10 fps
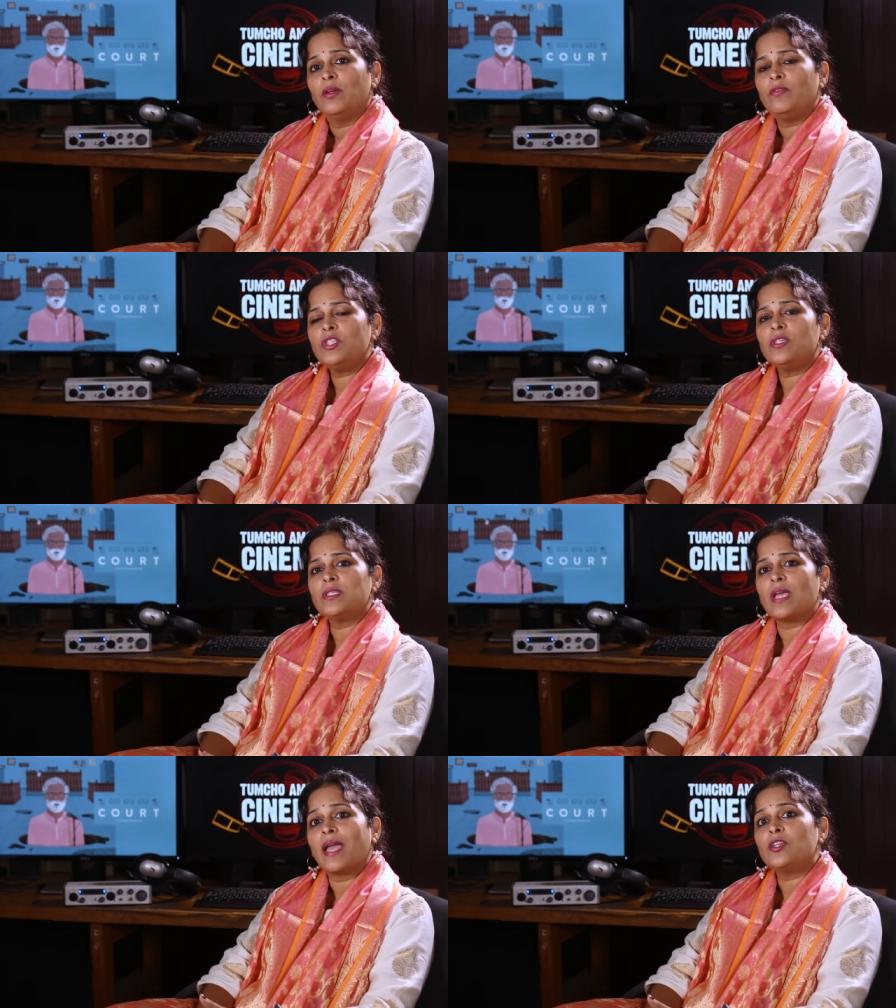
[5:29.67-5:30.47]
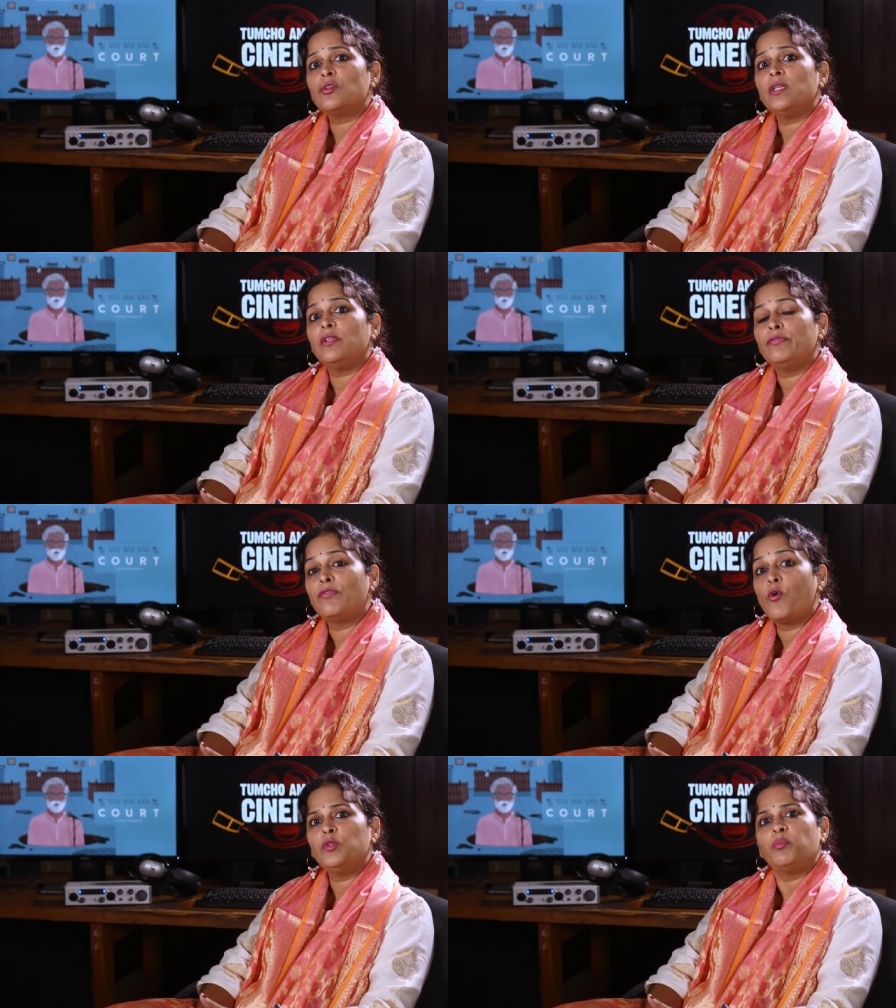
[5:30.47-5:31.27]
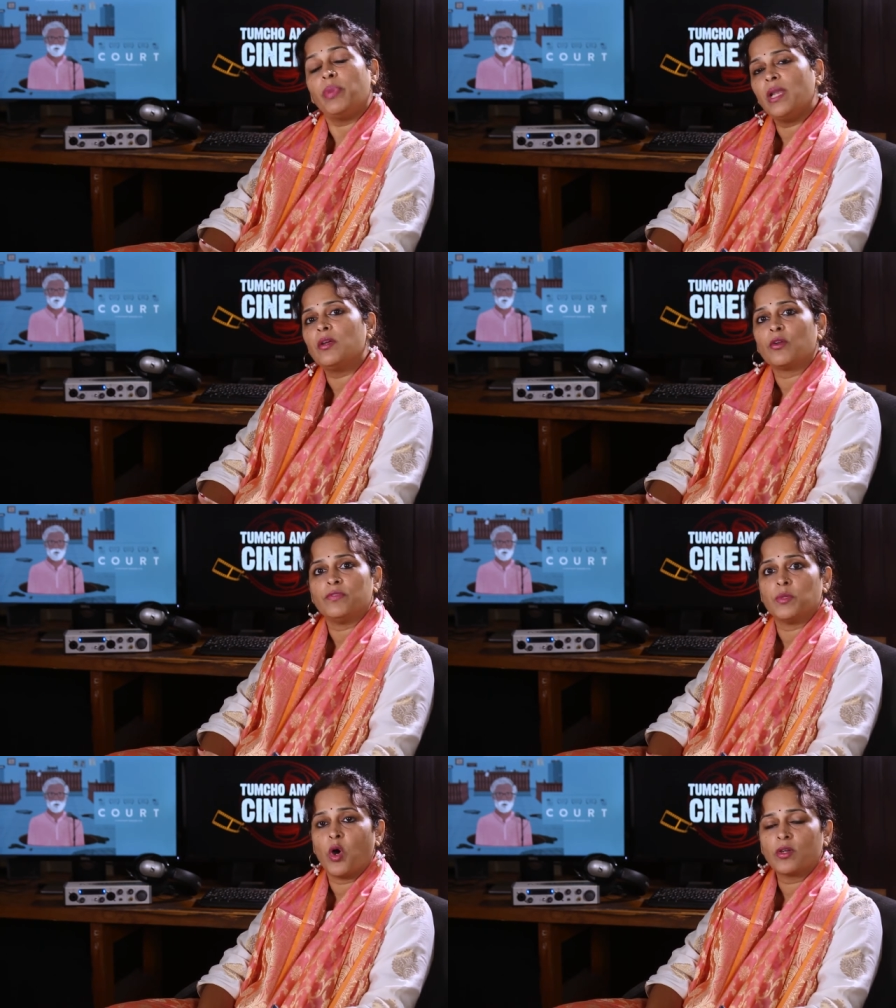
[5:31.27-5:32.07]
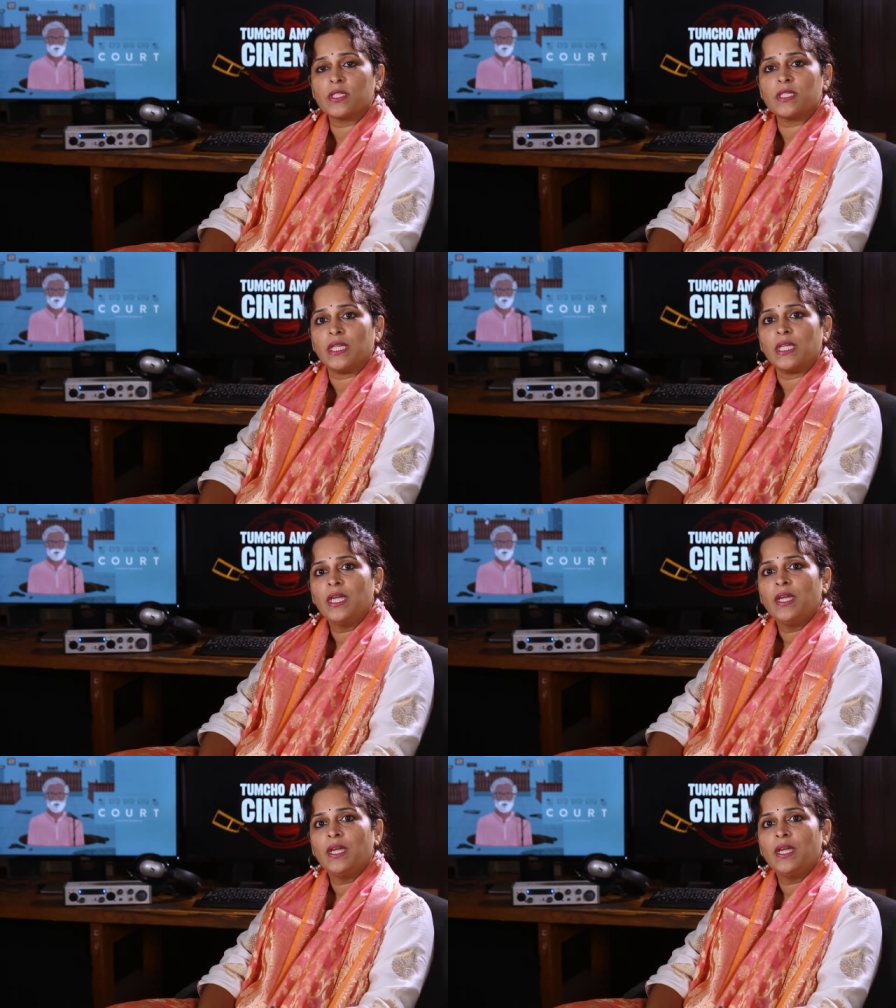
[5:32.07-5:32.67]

which is actually the fourth pillar of democracy,